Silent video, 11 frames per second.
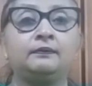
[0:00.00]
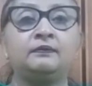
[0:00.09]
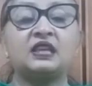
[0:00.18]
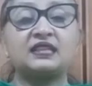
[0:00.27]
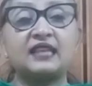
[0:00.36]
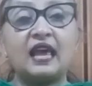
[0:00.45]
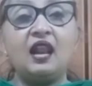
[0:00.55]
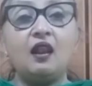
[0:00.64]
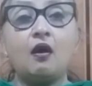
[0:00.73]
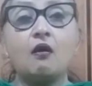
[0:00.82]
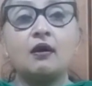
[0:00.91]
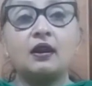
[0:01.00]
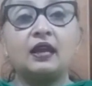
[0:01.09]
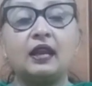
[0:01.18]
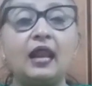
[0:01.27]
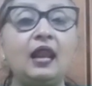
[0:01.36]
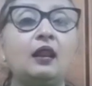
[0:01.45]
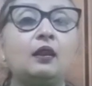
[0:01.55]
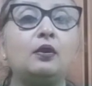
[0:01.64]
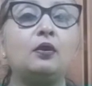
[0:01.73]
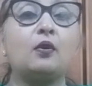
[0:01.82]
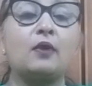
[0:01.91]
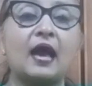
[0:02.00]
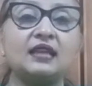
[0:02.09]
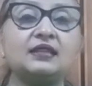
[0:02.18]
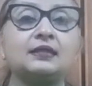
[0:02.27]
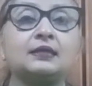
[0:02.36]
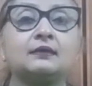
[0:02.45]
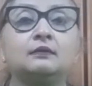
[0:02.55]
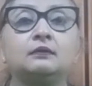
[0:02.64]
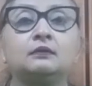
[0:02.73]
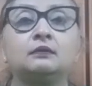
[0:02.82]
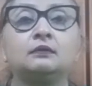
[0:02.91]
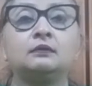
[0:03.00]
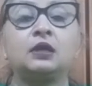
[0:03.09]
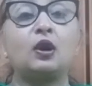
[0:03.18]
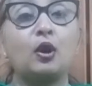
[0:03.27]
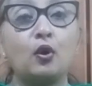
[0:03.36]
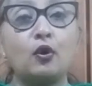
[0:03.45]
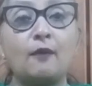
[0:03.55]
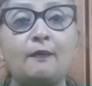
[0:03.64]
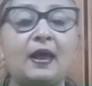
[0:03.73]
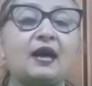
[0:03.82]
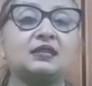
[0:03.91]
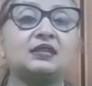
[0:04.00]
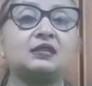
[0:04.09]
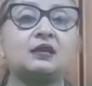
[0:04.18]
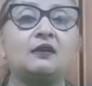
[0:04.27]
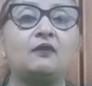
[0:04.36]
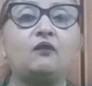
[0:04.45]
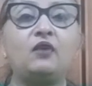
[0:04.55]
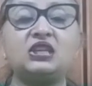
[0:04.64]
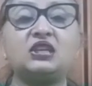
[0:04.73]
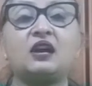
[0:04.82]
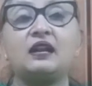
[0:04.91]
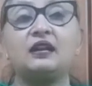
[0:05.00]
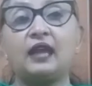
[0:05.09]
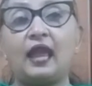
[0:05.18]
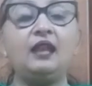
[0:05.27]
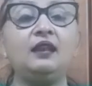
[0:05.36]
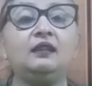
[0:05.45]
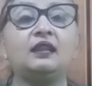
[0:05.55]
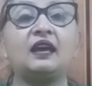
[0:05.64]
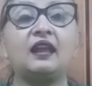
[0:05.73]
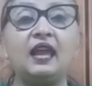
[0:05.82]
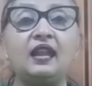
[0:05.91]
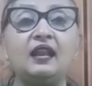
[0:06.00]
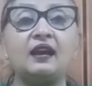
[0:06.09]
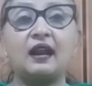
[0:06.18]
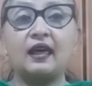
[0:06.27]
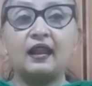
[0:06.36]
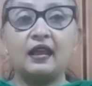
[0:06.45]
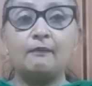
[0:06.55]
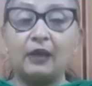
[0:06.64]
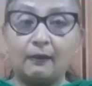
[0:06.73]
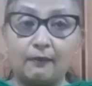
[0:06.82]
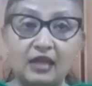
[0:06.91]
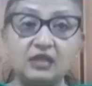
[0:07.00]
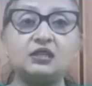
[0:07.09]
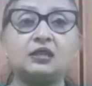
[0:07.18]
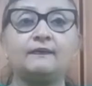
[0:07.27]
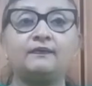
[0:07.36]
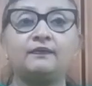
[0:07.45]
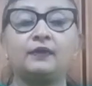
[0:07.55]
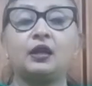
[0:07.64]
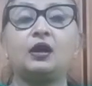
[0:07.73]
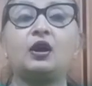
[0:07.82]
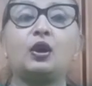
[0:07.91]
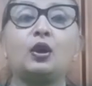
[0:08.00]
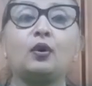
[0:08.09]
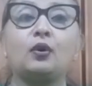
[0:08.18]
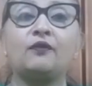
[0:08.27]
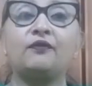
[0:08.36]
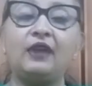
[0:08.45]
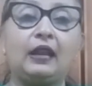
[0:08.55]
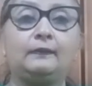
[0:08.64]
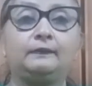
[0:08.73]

the cell organelle known as chloroplast which contain the green coloring pigment chlorophyll.